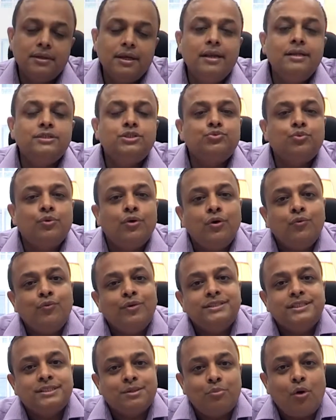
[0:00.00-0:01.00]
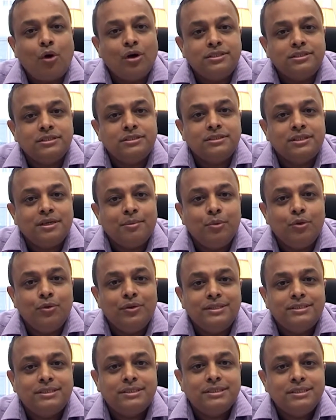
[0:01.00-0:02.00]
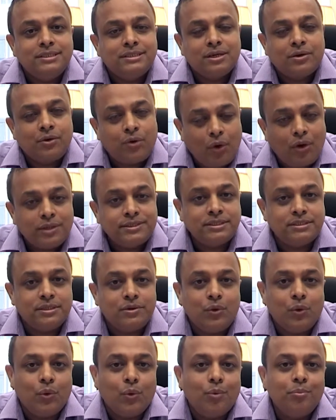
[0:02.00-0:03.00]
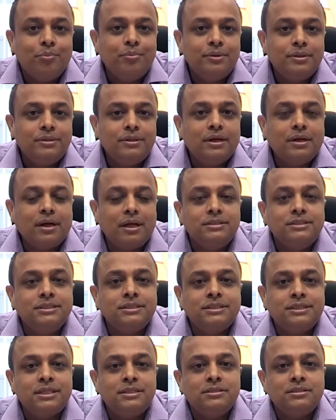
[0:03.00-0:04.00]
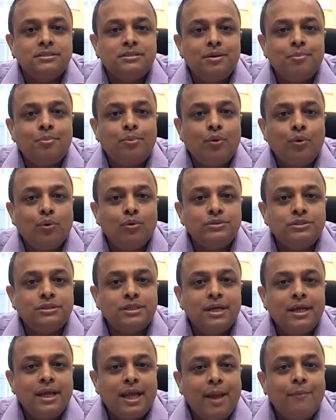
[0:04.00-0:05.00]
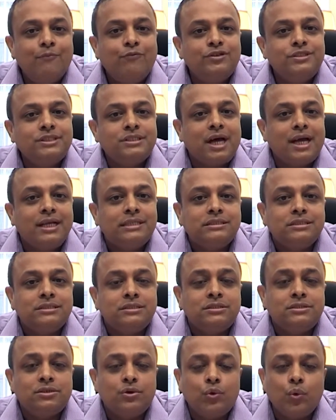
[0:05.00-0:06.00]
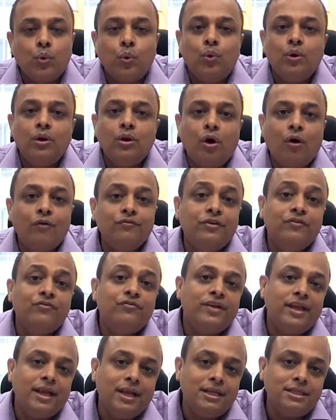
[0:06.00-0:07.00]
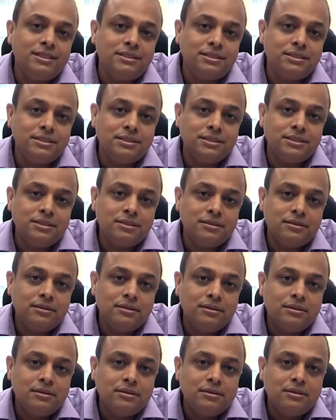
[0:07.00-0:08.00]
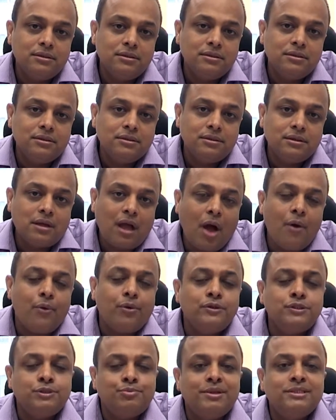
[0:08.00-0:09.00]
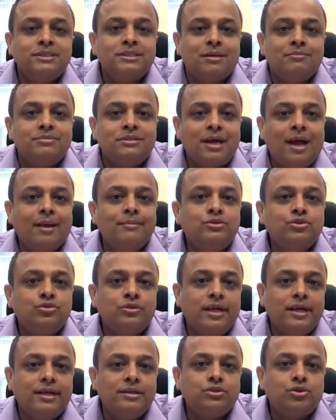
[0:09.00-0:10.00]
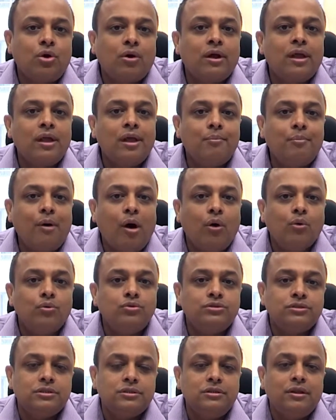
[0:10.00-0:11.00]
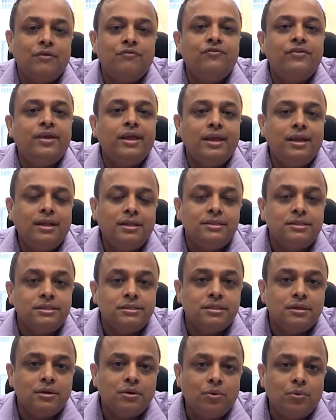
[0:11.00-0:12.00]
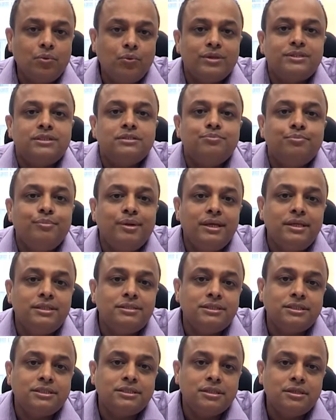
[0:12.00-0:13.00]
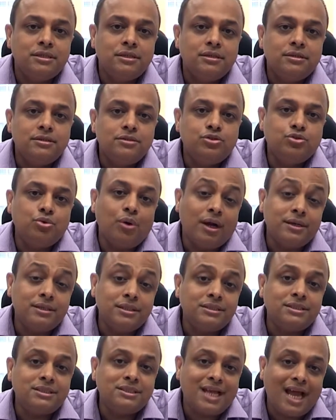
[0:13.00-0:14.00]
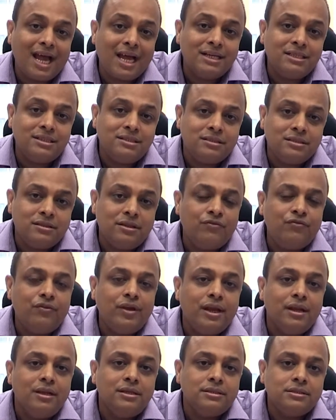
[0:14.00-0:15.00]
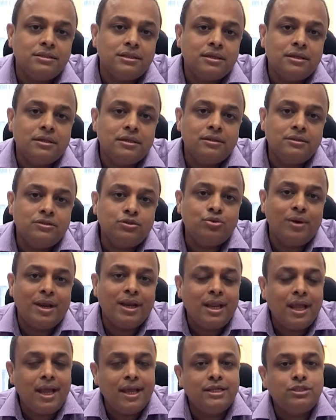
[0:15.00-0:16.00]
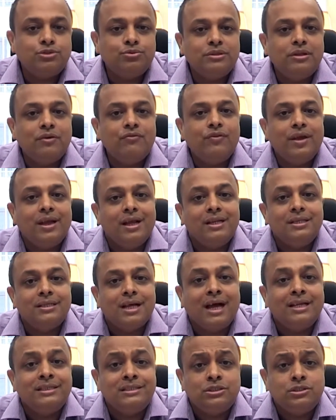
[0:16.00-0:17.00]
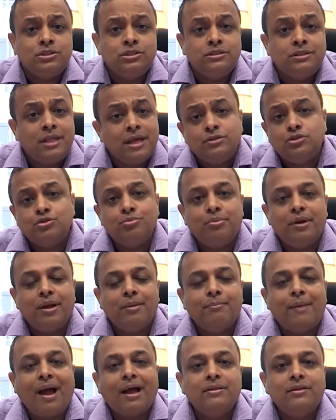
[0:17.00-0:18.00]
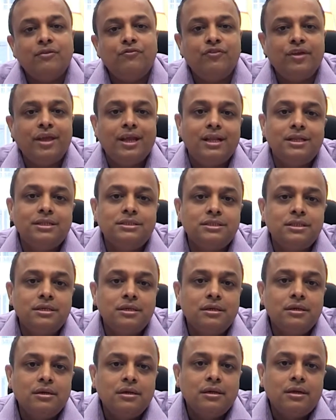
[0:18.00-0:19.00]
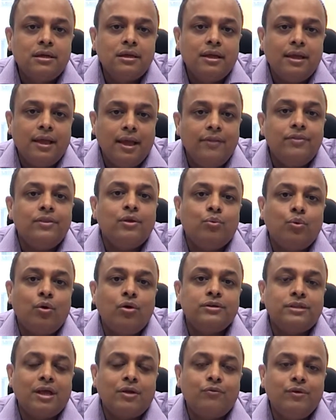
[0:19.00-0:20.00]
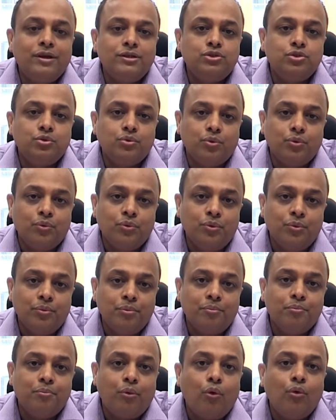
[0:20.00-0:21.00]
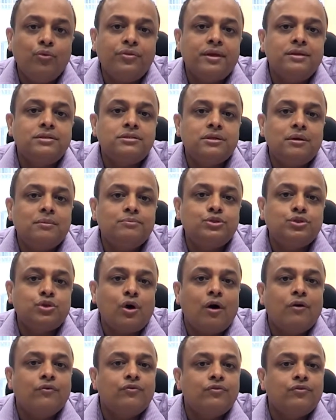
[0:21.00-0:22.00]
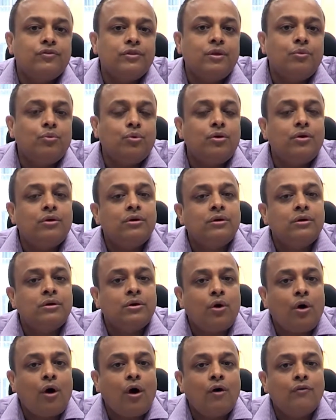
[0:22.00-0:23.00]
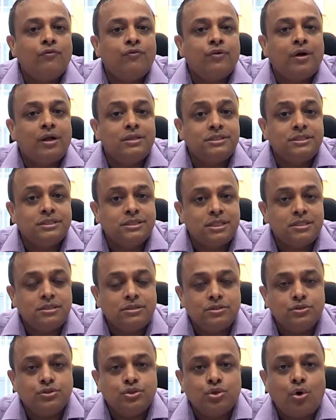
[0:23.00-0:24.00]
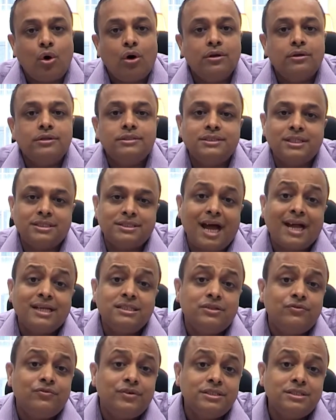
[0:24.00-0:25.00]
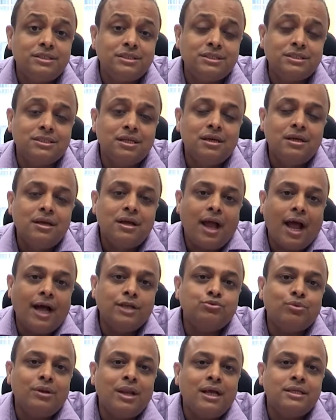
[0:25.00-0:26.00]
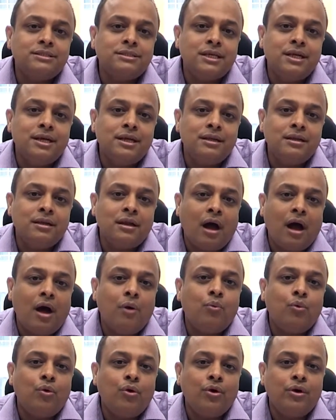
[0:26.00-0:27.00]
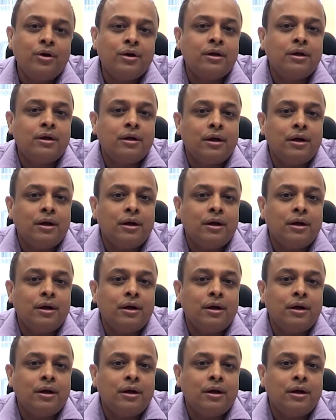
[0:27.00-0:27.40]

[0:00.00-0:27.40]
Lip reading: In its work with subaltern communities across the globe, the culture-centered approach emphasizes the role of the field. I want to spend some time today talking about the field, what it means to understand the field, to engage with the field, and then to bring back the field in the work that we do, both in terms of the work of culture-centered scholars as activists, as well as in our work